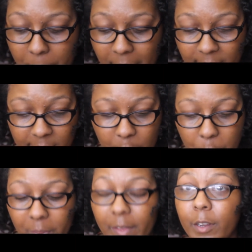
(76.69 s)

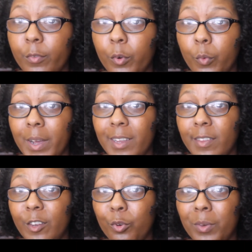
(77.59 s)
pesto and the different ways
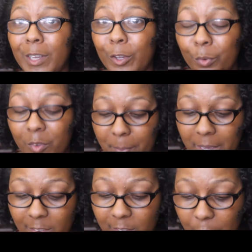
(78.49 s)
that you can use
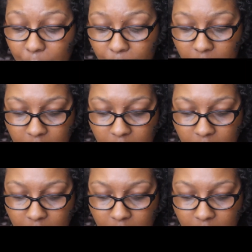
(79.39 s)
pesto.